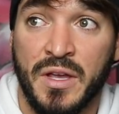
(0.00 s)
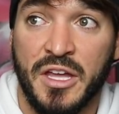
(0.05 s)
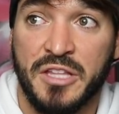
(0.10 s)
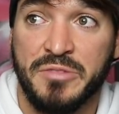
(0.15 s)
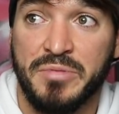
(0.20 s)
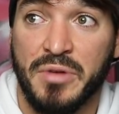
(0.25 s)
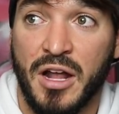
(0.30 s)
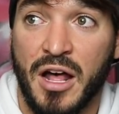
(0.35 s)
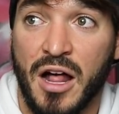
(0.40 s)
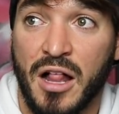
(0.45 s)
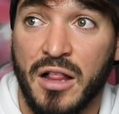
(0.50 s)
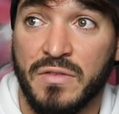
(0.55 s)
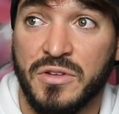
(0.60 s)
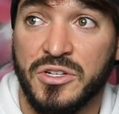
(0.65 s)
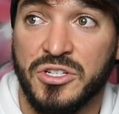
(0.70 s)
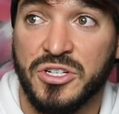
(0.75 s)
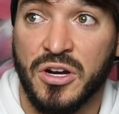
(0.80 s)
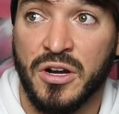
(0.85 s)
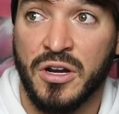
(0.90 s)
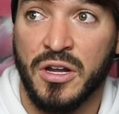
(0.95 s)
It's been a hell
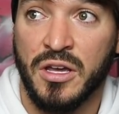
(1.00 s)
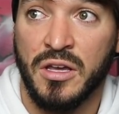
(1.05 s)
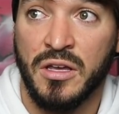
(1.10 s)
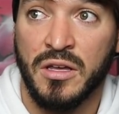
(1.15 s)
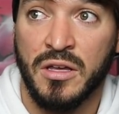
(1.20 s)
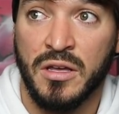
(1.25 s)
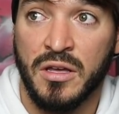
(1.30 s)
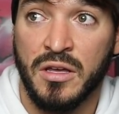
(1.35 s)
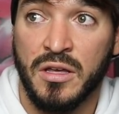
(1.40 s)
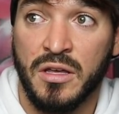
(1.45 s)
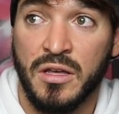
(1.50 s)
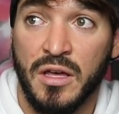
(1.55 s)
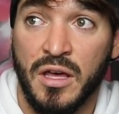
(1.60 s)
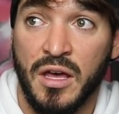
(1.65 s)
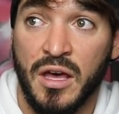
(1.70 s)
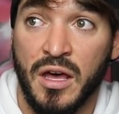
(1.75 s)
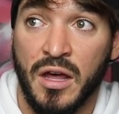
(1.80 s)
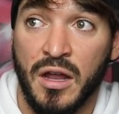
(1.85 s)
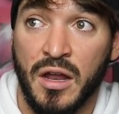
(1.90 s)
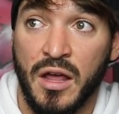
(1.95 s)
of a journey,
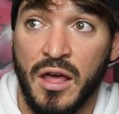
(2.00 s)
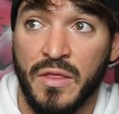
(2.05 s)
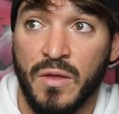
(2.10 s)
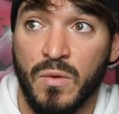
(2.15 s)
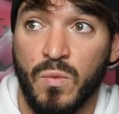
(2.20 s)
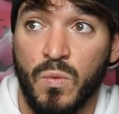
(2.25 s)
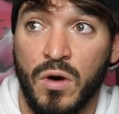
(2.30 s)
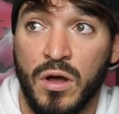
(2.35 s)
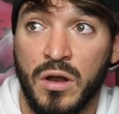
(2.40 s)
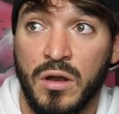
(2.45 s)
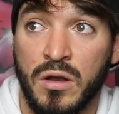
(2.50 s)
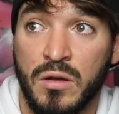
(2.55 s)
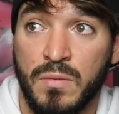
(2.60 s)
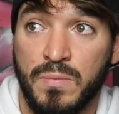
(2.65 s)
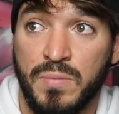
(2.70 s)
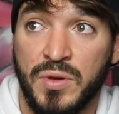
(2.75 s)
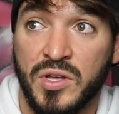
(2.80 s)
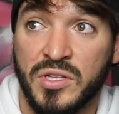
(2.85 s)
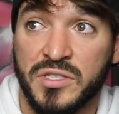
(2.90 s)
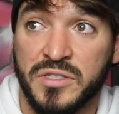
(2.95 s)
and the one
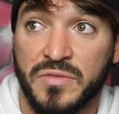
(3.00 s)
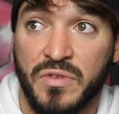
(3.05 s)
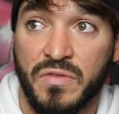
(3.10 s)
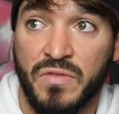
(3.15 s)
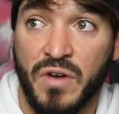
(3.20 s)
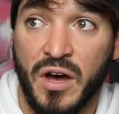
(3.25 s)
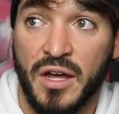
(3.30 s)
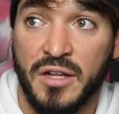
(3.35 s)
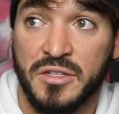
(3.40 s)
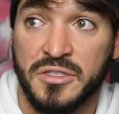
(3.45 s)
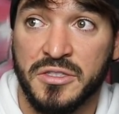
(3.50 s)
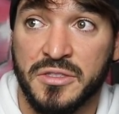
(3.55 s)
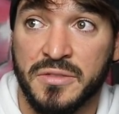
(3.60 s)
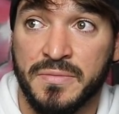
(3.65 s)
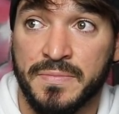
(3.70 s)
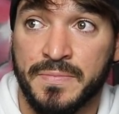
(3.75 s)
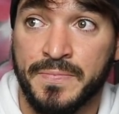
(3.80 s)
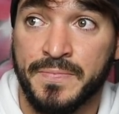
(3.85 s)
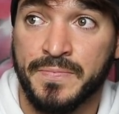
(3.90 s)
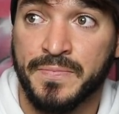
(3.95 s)
piece of advice
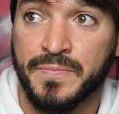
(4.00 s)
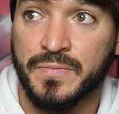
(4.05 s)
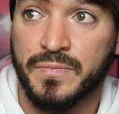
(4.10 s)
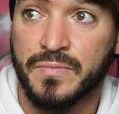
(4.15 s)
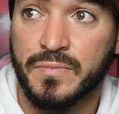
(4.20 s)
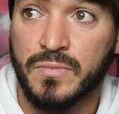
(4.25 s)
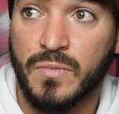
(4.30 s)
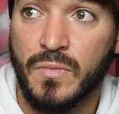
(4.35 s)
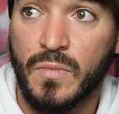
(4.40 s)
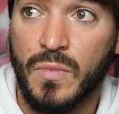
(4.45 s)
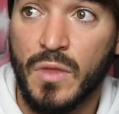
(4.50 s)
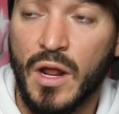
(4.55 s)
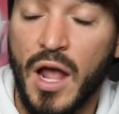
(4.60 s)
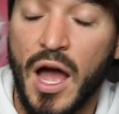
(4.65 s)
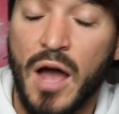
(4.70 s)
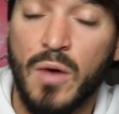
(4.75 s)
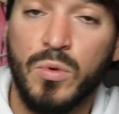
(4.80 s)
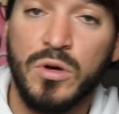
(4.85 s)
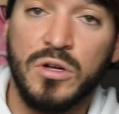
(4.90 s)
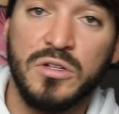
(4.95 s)

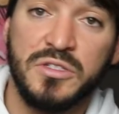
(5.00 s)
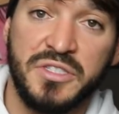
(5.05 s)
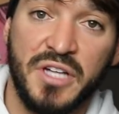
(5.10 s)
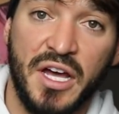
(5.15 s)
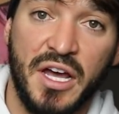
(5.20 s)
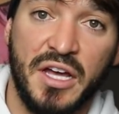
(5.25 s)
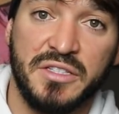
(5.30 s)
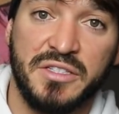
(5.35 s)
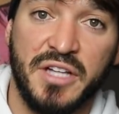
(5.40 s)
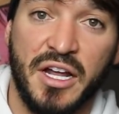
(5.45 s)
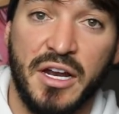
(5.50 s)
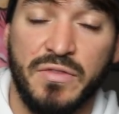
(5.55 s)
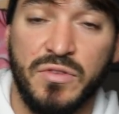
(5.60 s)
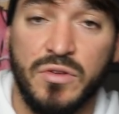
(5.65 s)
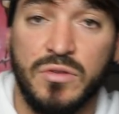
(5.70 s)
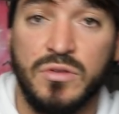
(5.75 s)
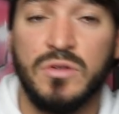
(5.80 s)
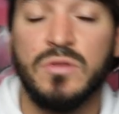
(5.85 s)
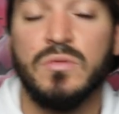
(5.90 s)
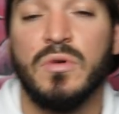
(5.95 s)
I will say is that if
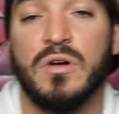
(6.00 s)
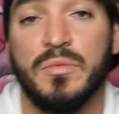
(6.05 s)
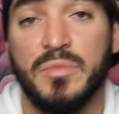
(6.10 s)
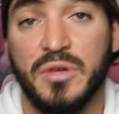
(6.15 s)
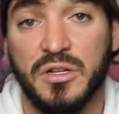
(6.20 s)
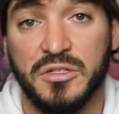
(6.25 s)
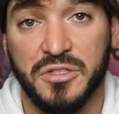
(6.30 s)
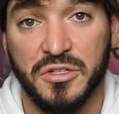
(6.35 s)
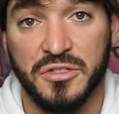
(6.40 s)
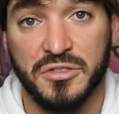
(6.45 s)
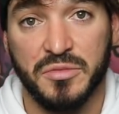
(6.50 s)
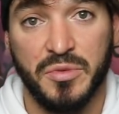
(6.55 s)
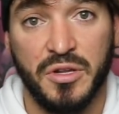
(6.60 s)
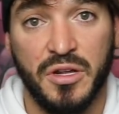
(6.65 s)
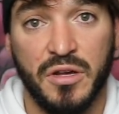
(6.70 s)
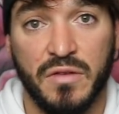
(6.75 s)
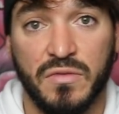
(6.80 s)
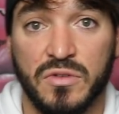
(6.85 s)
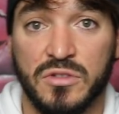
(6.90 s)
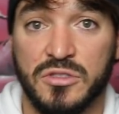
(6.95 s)
you do want to be a social
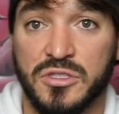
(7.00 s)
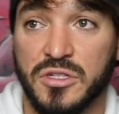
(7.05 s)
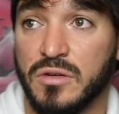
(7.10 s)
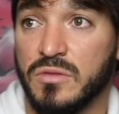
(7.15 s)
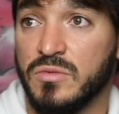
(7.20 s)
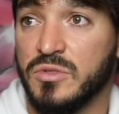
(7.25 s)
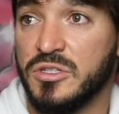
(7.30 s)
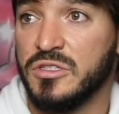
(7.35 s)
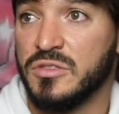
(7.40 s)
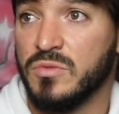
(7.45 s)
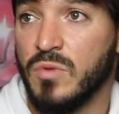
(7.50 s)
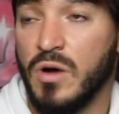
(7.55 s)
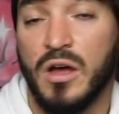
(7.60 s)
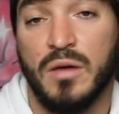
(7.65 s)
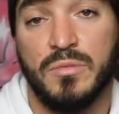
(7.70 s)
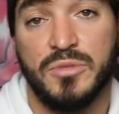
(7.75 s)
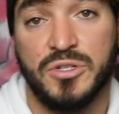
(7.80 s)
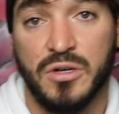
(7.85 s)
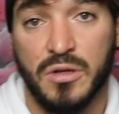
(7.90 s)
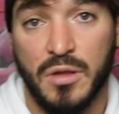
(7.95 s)
media influencer, which is why
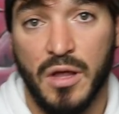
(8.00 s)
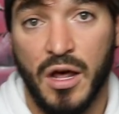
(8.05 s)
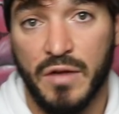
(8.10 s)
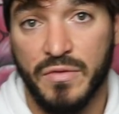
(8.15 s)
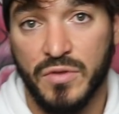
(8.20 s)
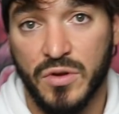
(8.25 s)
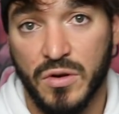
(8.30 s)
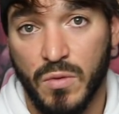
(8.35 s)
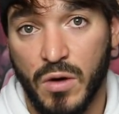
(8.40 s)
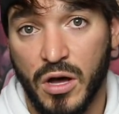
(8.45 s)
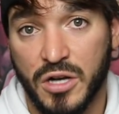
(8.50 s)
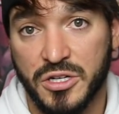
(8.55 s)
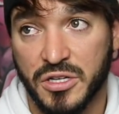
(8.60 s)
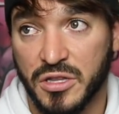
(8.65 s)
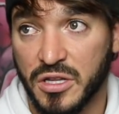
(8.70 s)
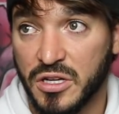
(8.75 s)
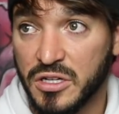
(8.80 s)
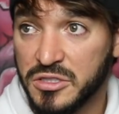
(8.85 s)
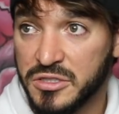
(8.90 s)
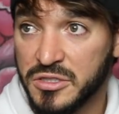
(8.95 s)
I'm sure a lot of you are
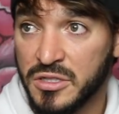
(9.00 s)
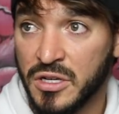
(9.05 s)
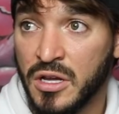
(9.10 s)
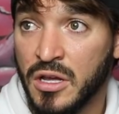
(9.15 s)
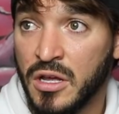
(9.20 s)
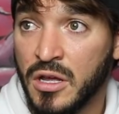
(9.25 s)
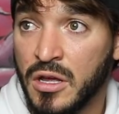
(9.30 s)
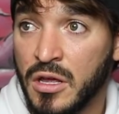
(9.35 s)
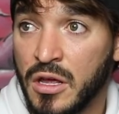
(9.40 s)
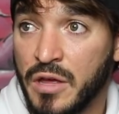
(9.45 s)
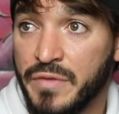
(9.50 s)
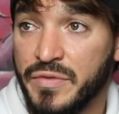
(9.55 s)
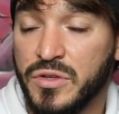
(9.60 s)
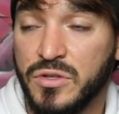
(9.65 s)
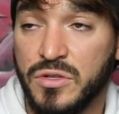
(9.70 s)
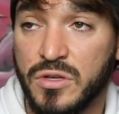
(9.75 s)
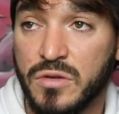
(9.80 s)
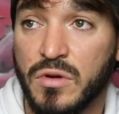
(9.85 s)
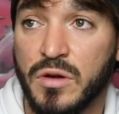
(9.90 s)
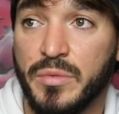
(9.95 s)
watching this, if
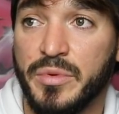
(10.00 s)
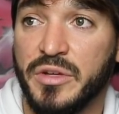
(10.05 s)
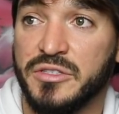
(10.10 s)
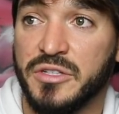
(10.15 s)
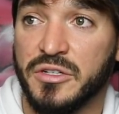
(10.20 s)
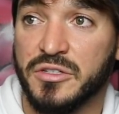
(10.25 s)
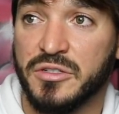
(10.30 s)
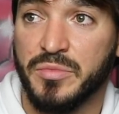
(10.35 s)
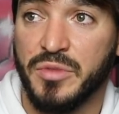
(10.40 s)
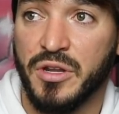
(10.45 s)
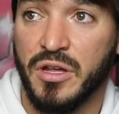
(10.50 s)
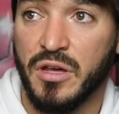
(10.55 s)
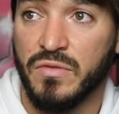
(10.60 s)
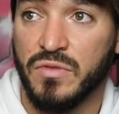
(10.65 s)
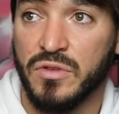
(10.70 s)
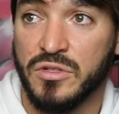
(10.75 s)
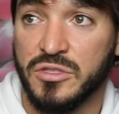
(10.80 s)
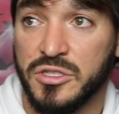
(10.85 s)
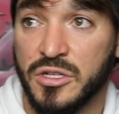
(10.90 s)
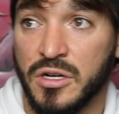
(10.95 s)
you do want to be a social media
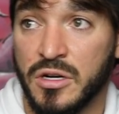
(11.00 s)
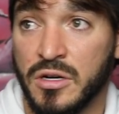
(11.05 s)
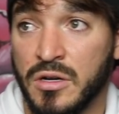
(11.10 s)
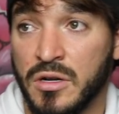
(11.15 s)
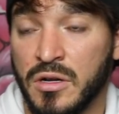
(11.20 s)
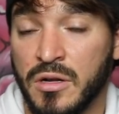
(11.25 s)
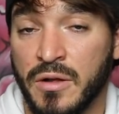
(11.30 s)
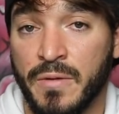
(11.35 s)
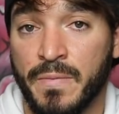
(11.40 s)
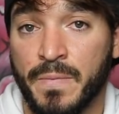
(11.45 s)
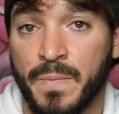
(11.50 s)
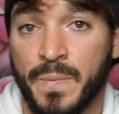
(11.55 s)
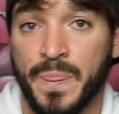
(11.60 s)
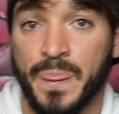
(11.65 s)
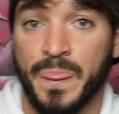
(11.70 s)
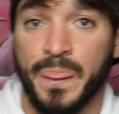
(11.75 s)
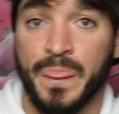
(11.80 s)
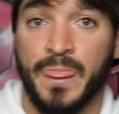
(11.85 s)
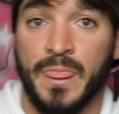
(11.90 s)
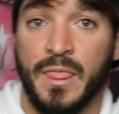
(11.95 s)
influencer,
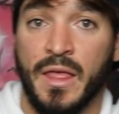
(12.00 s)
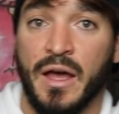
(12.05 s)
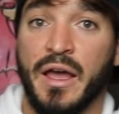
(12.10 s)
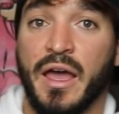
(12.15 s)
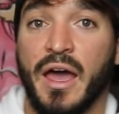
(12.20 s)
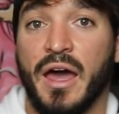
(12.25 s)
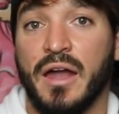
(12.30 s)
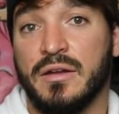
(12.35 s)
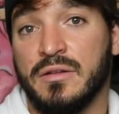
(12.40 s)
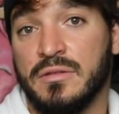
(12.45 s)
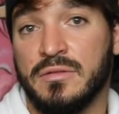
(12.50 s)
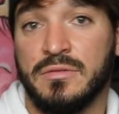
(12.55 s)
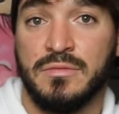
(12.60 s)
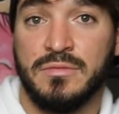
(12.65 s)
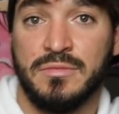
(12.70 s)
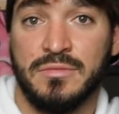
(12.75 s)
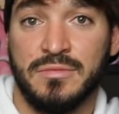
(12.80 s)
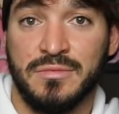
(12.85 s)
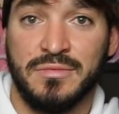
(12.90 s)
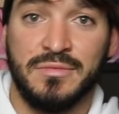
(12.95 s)
again,
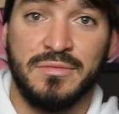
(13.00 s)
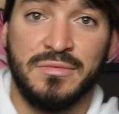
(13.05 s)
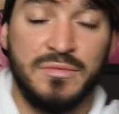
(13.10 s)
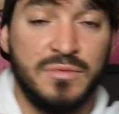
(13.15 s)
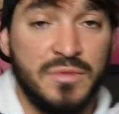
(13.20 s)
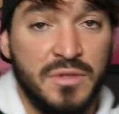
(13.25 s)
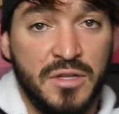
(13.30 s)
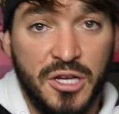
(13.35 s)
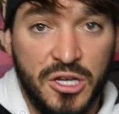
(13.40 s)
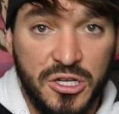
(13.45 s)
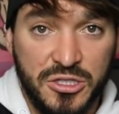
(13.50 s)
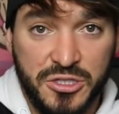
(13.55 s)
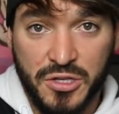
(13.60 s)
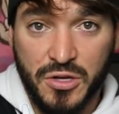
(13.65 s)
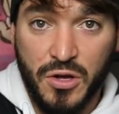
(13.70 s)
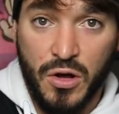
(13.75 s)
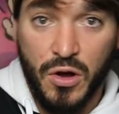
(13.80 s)
here's the